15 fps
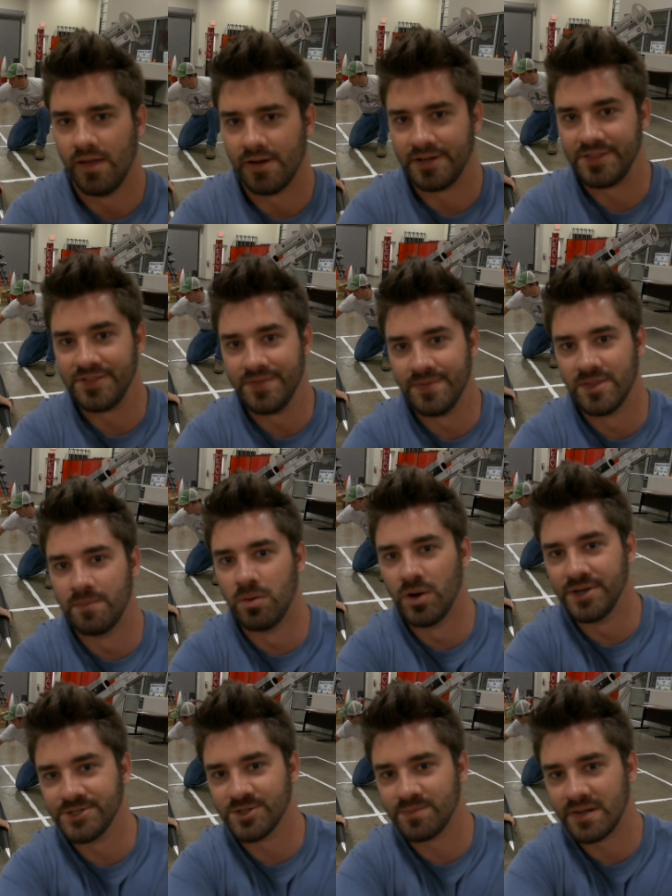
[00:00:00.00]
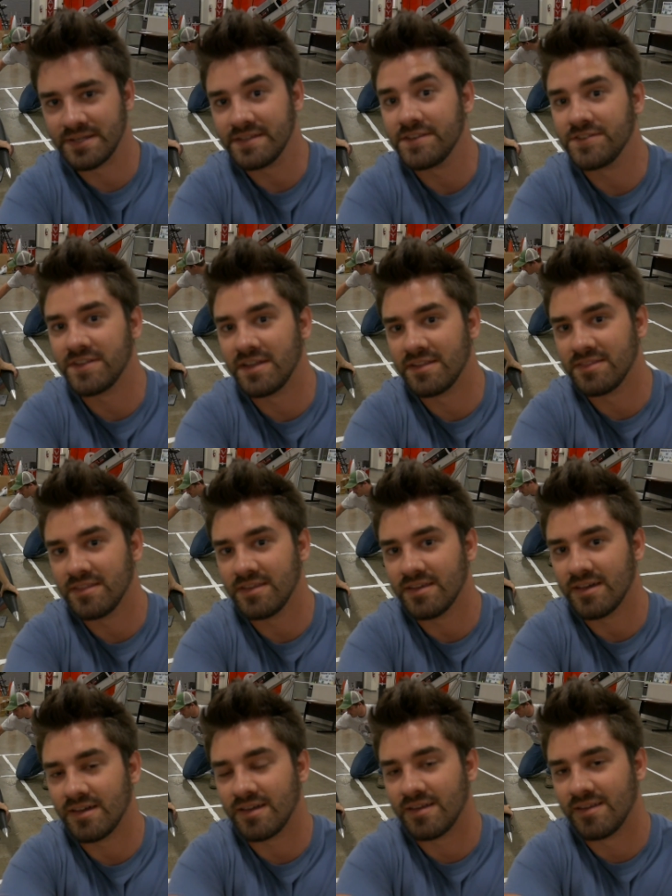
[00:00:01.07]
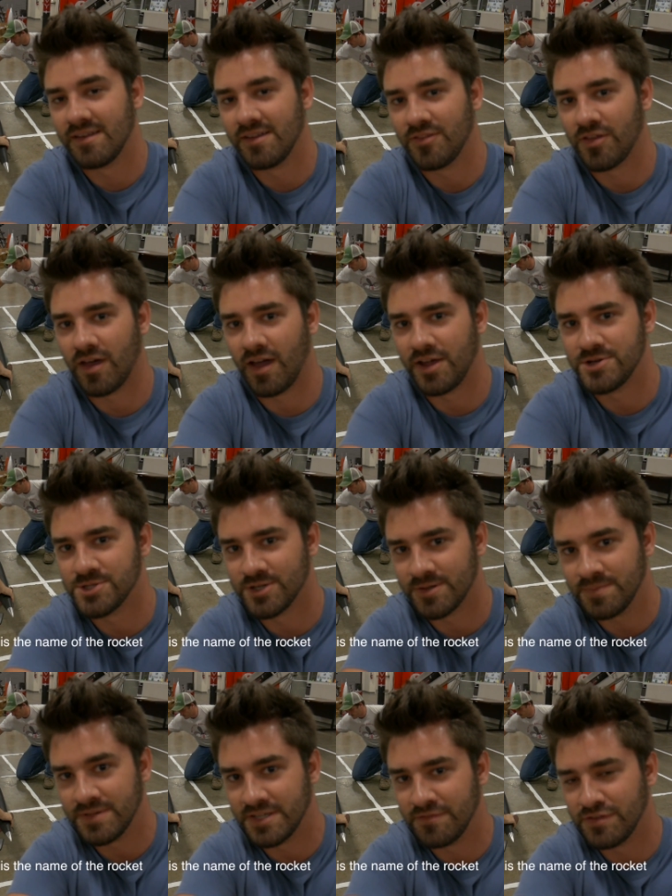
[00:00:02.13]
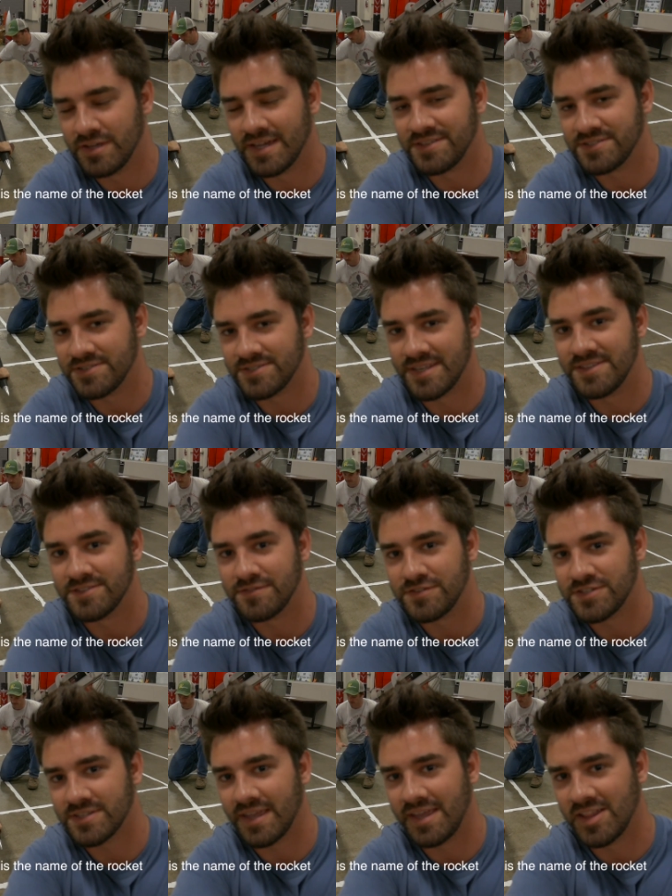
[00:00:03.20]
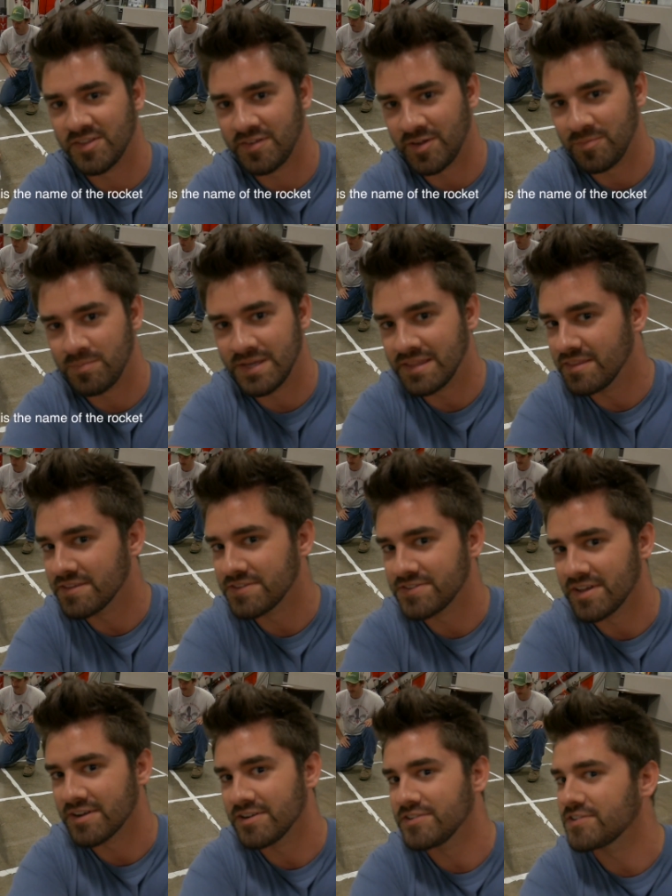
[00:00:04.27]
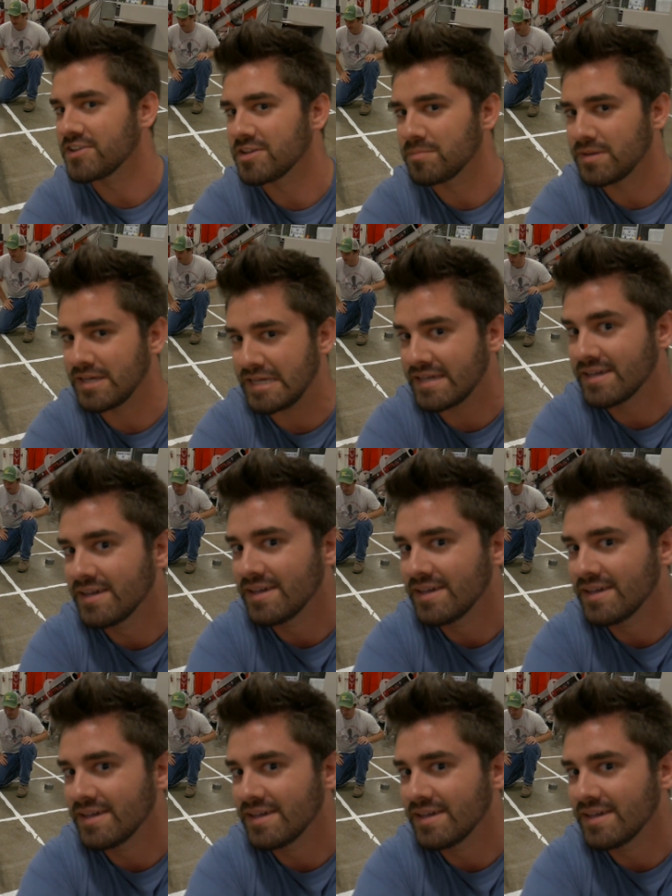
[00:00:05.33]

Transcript: All right, the boys are about to stand the uh, the hydra up to give you guys a sense of scale of how big this sucker is gonna be.